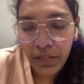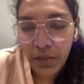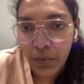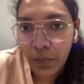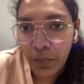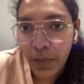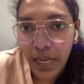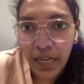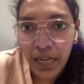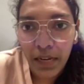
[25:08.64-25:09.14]

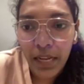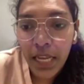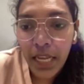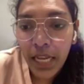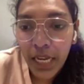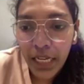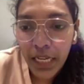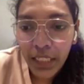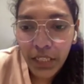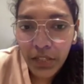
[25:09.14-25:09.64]
So when
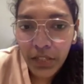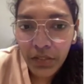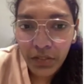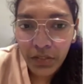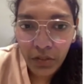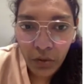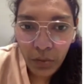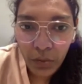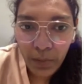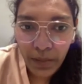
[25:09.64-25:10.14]

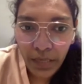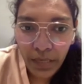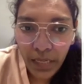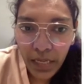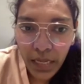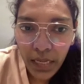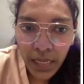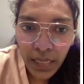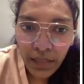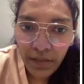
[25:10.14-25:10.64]
introduced
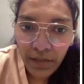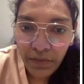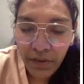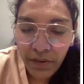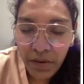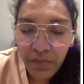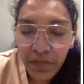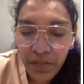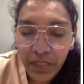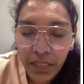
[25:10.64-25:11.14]
globally, the
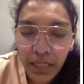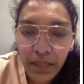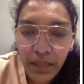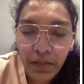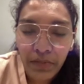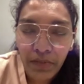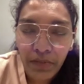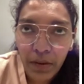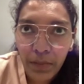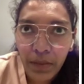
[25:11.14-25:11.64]

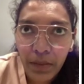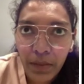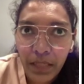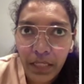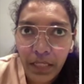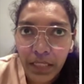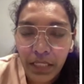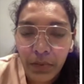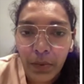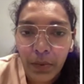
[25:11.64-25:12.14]

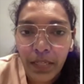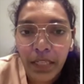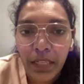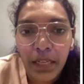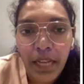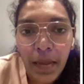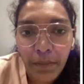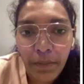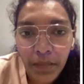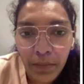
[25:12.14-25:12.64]
framework is quite
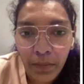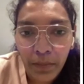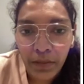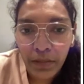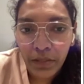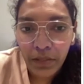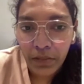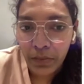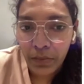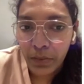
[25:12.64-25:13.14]

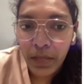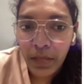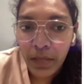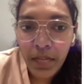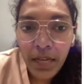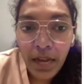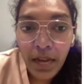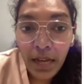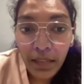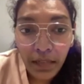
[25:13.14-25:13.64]
adaptable to
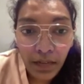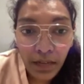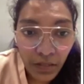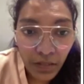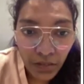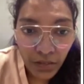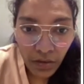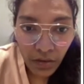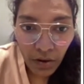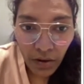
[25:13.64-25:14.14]
other
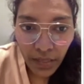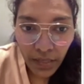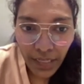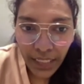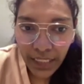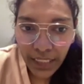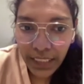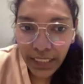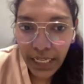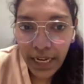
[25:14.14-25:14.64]
cultural
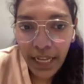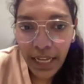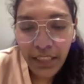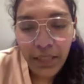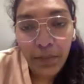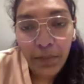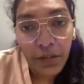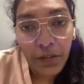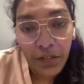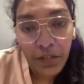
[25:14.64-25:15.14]
contexts and
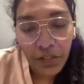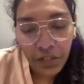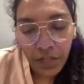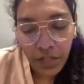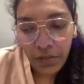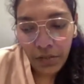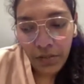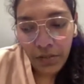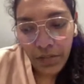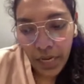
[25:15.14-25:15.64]
has the
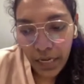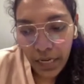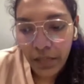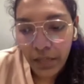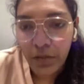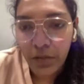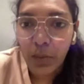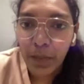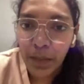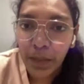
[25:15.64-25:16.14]
potential to
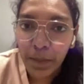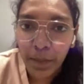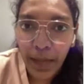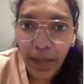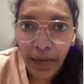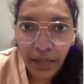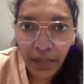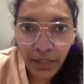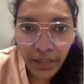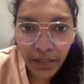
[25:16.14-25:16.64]
create a global
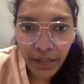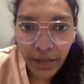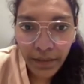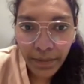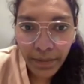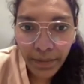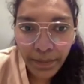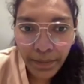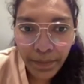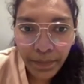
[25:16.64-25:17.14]
impact.
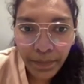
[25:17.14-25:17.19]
